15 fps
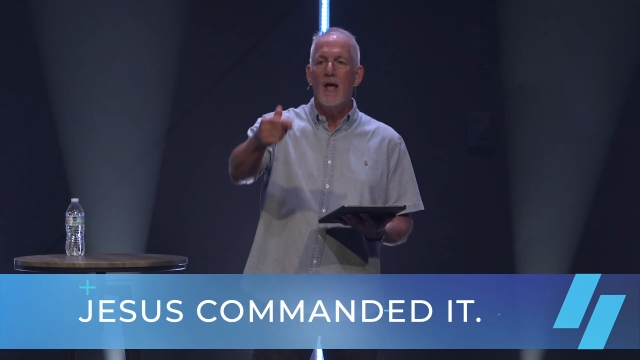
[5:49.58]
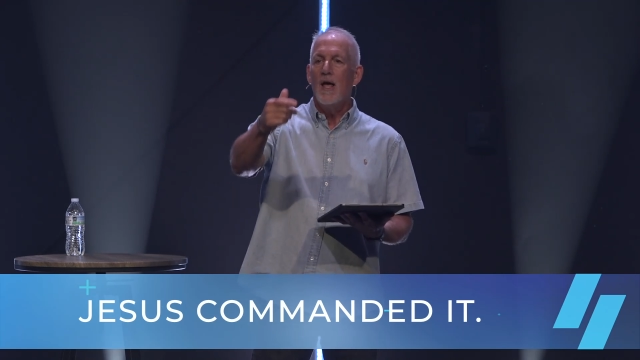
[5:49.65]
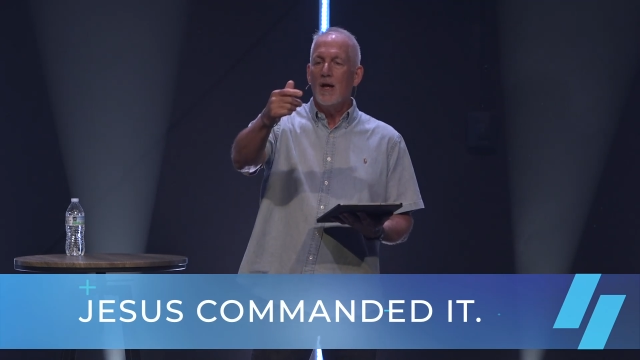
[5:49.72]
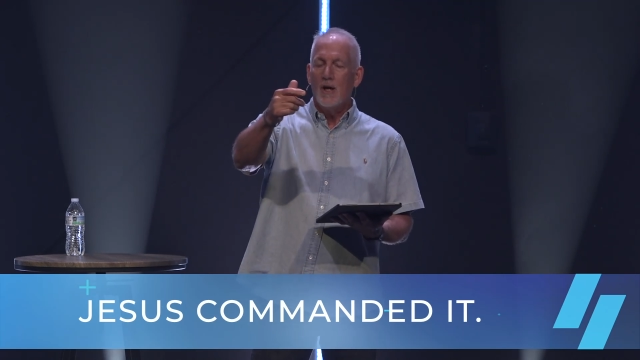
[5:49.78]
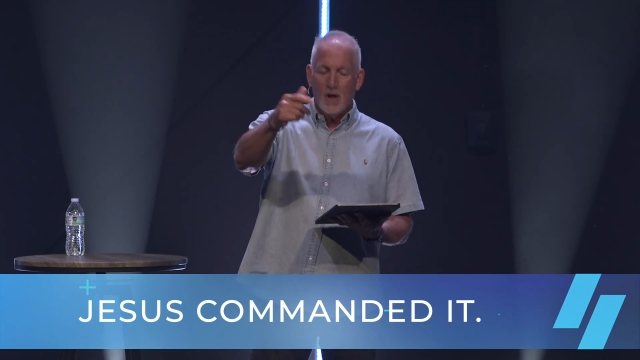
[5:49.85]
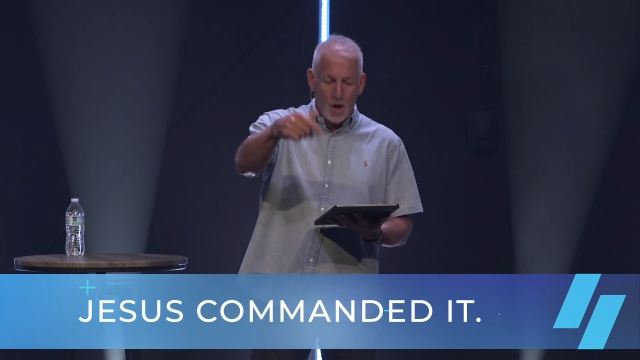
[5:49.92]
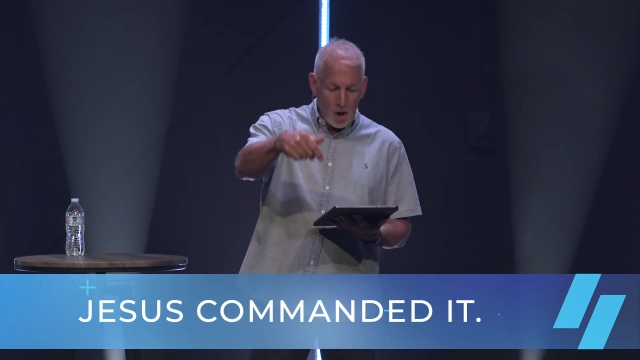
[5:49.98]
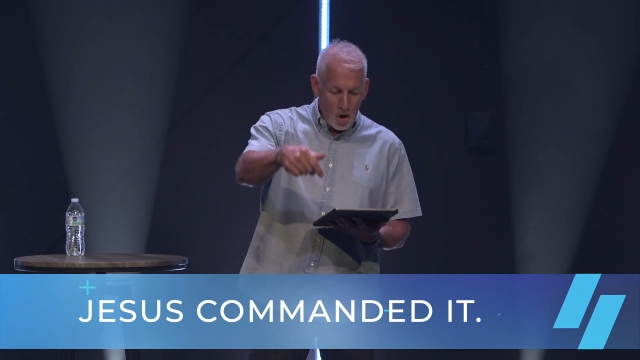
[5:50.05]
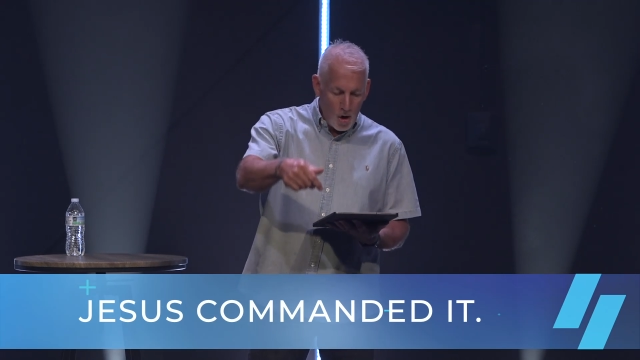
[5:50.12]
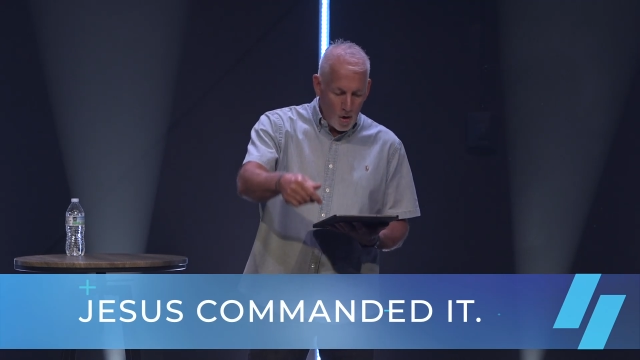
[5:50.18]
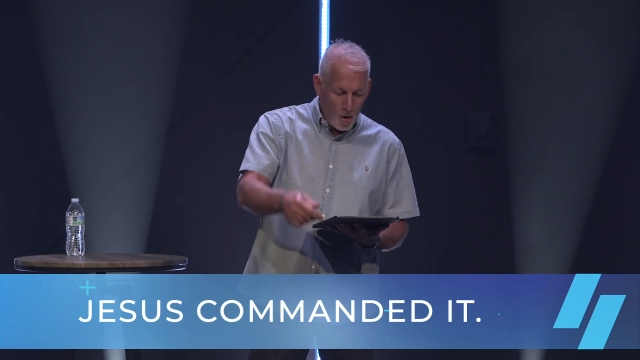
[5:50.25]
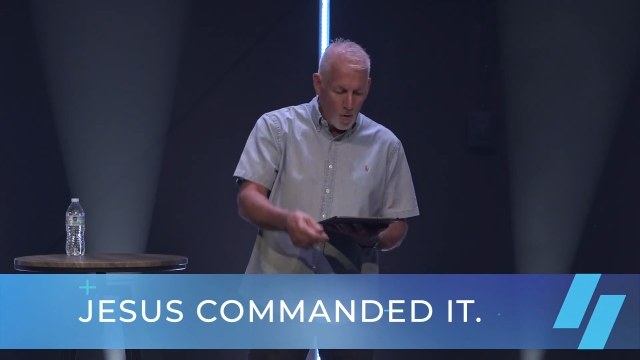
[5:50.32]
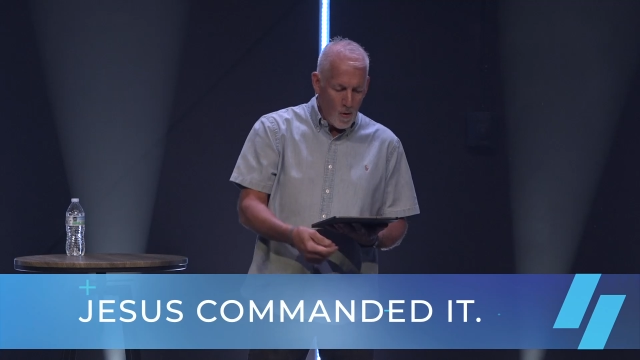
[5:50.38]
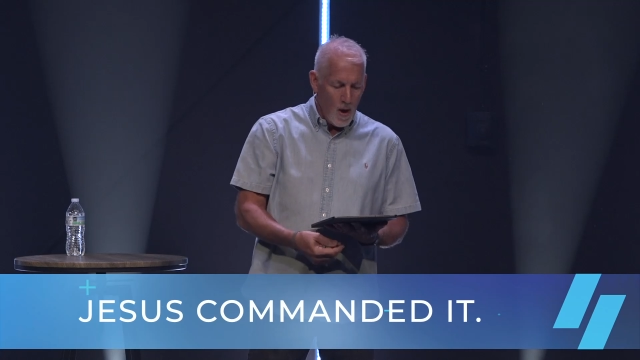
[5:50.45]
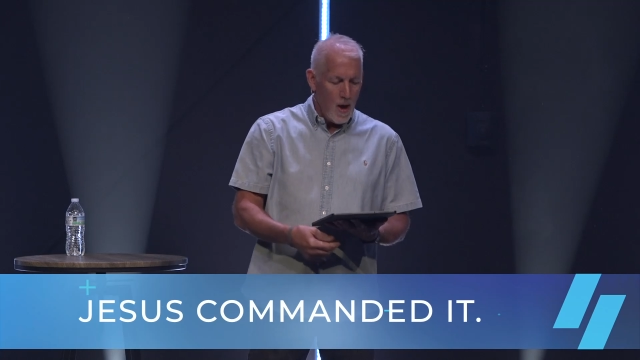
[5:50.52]

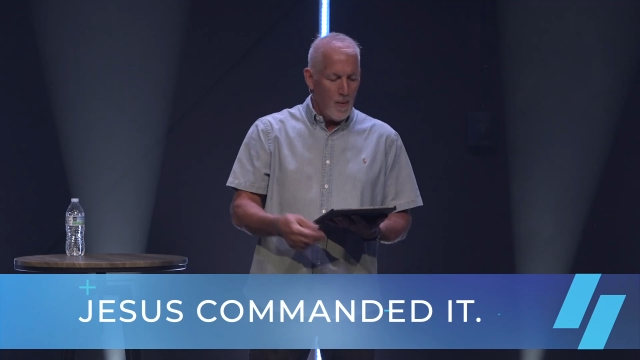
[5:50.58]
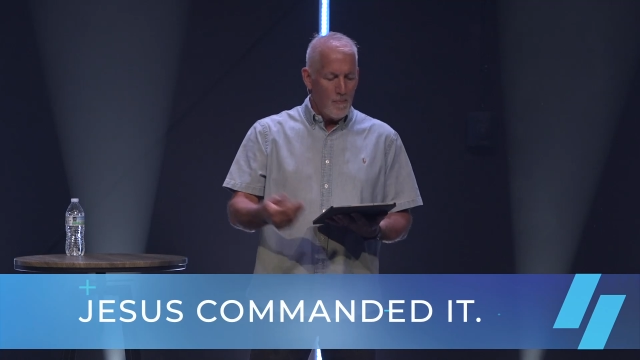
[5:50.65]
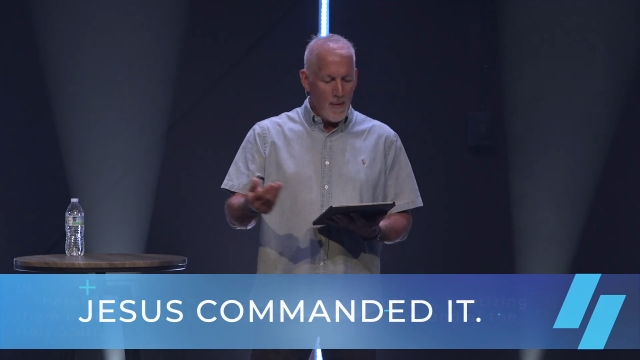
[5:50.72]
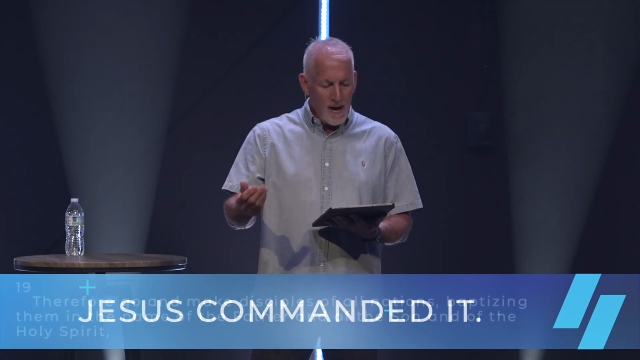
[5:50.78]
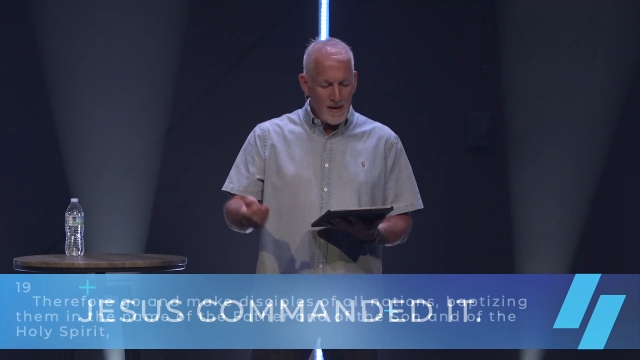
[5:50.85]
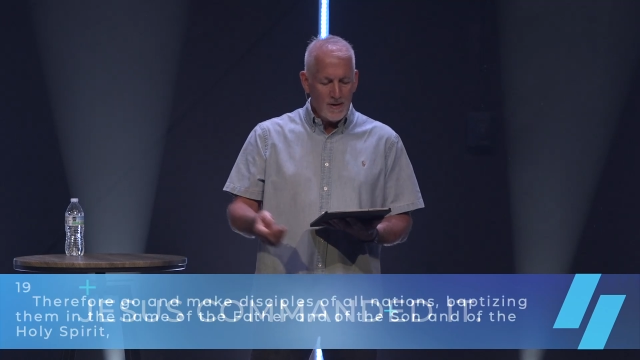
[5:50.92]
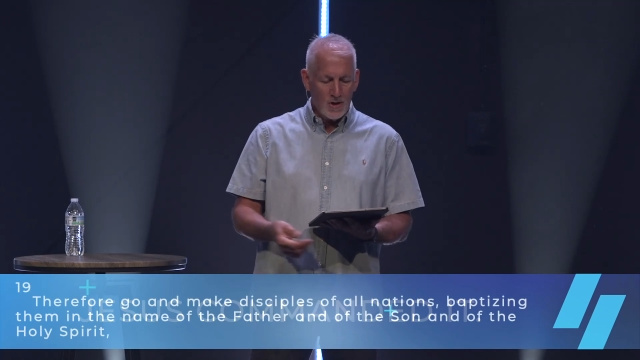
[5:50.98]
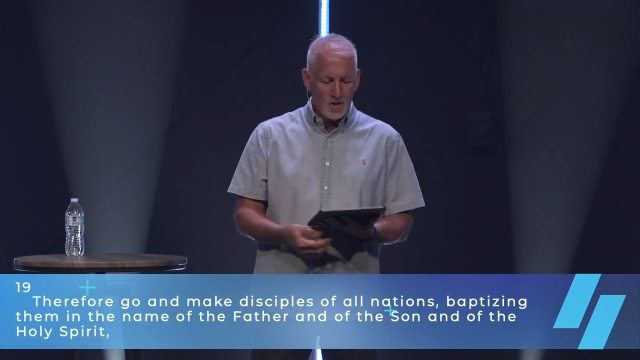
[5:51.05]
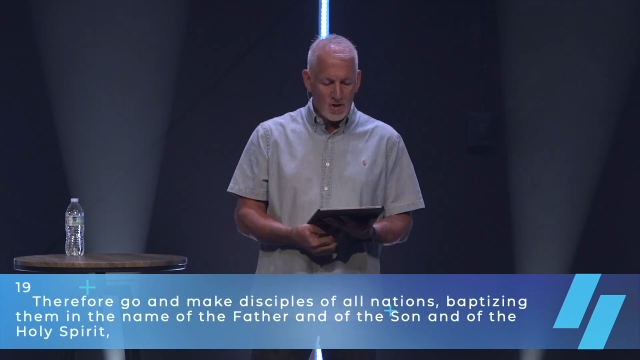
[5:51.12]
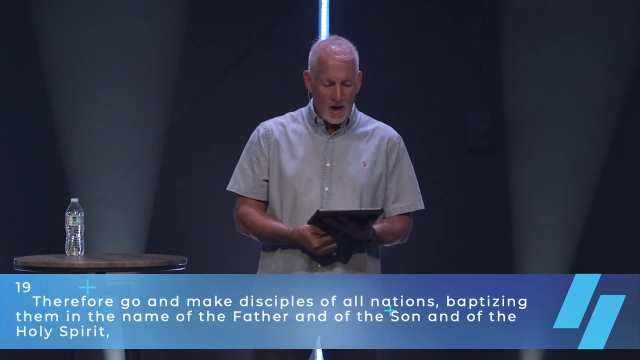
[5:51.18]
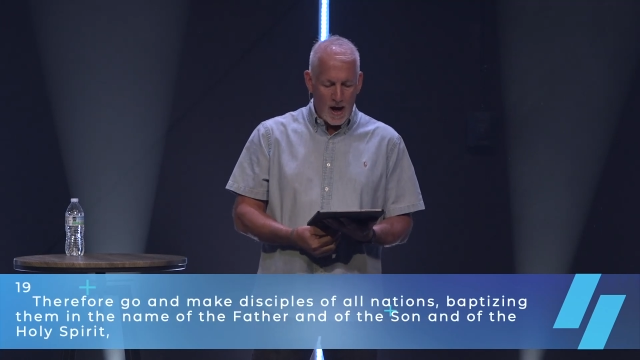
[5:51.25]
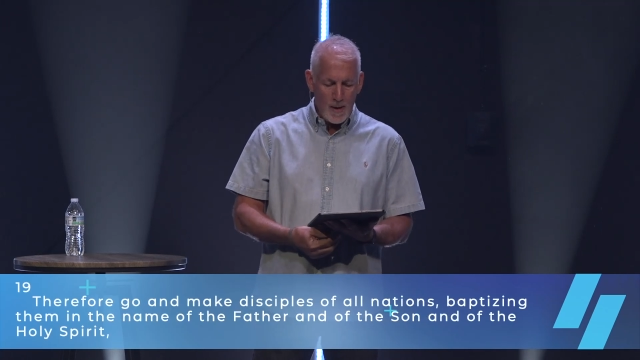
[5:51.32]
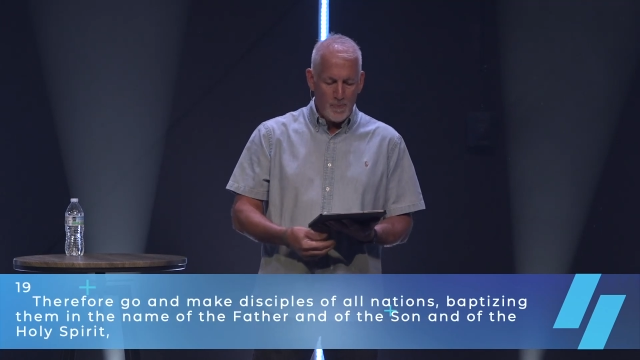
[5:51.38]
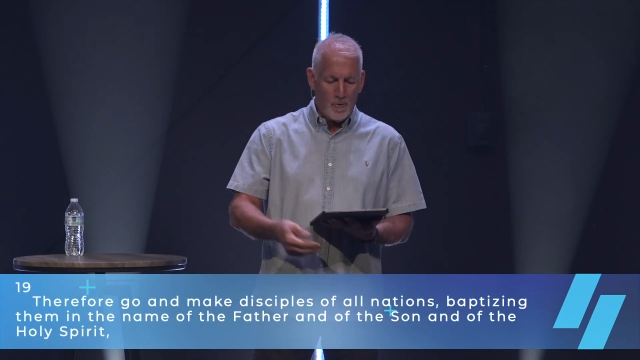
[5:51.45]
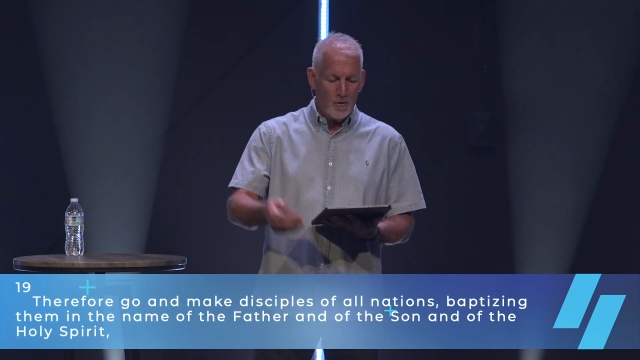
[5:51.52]
go, make
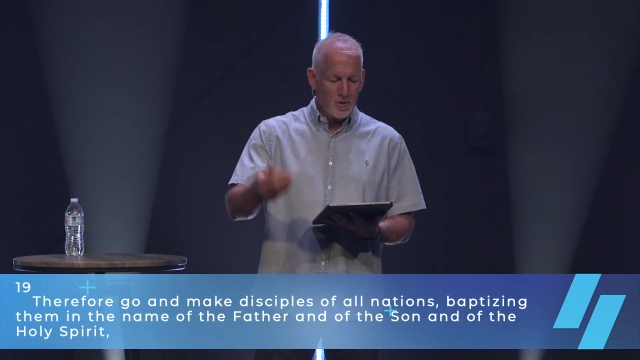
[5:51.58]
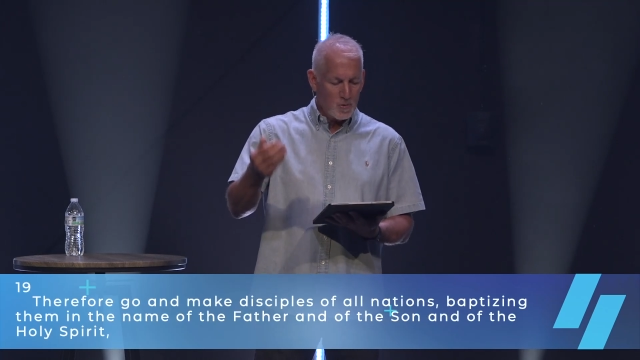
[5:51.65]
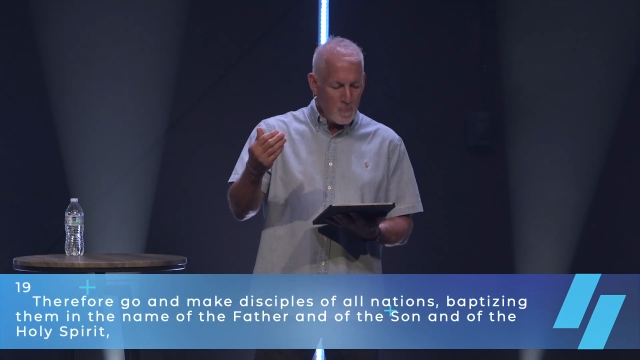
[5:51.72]
disciples,